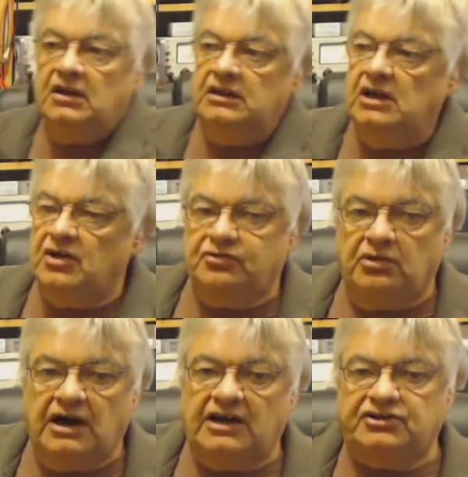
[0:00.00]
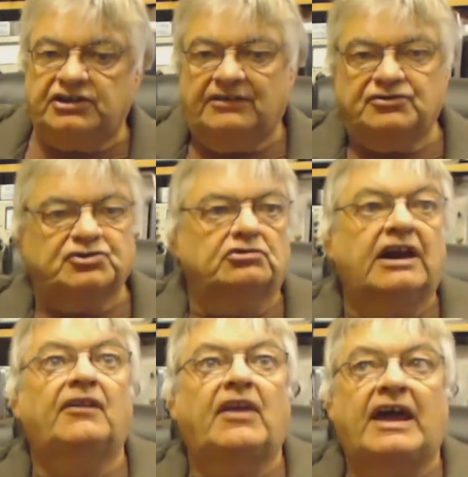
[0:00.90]
The earth wire travels all
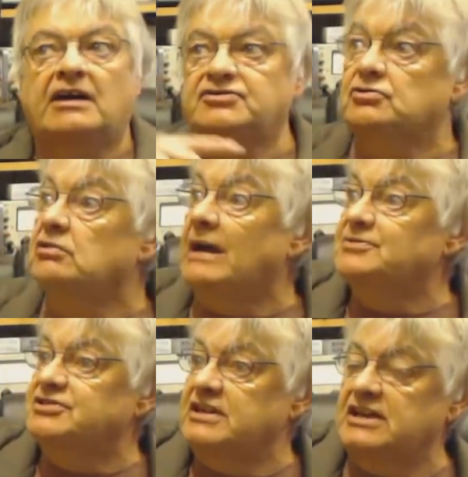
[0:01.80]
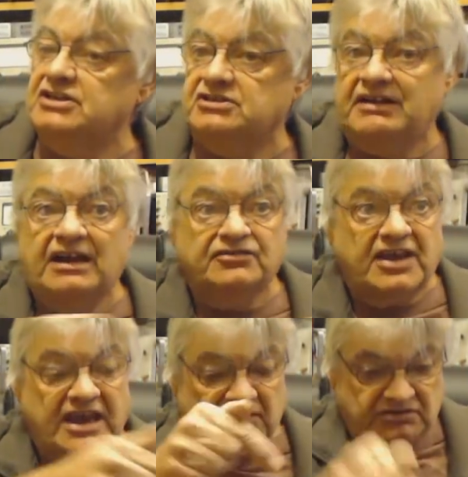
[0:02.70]
around the house, all upstairs, around
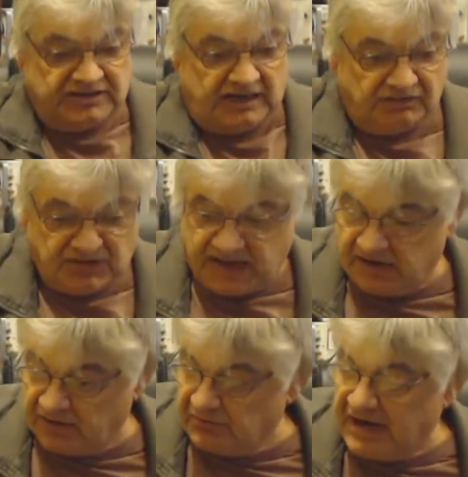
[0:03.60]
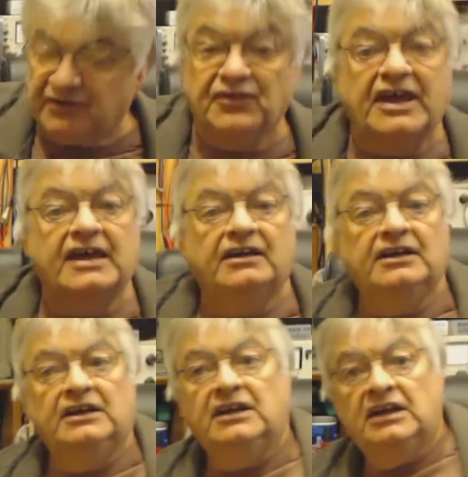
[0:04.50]
there and down there and around there,
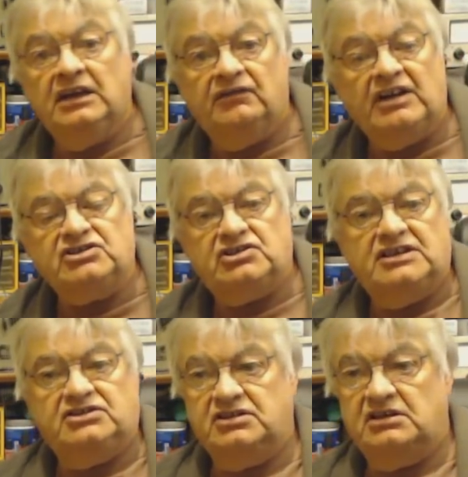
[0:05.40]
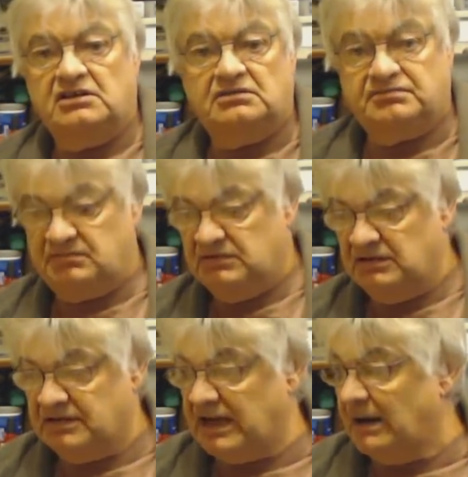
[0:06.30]
eventually to
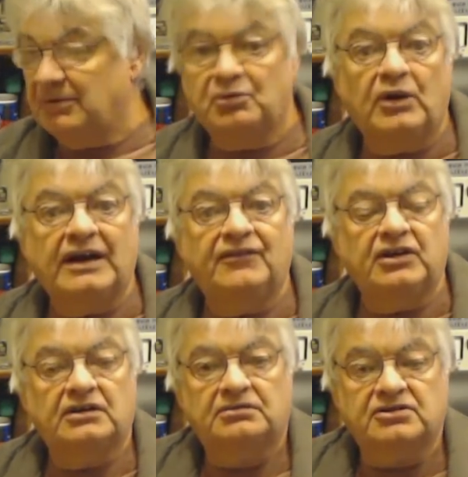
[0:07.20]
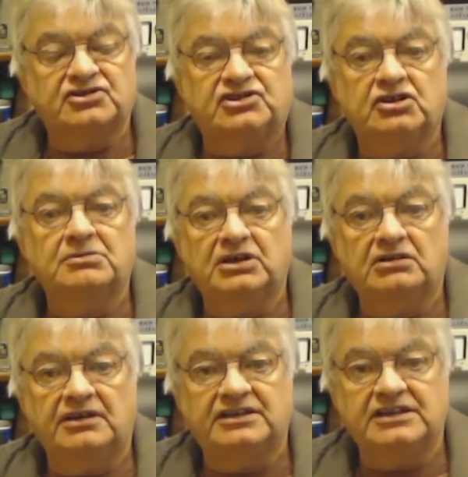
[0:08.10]
your cupboard, wherever your consumer
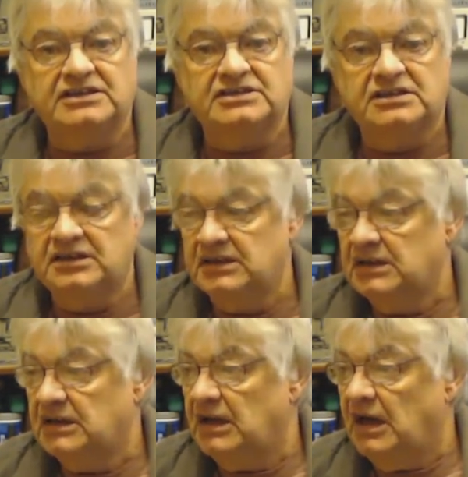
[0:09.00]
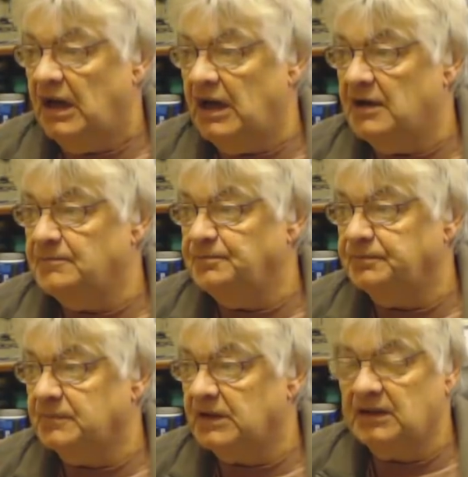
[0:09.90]
unit is, and